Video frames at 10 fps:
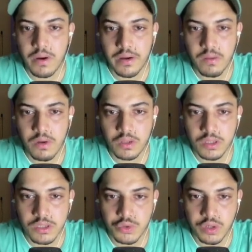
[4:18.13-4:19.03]
part about
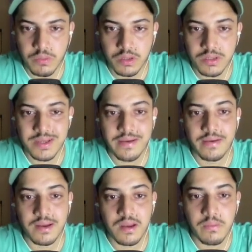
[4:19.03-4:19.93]
this token, because that
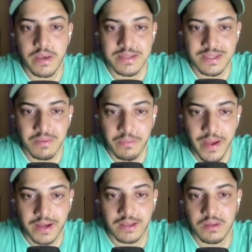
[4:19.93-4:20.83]
really makes an impact in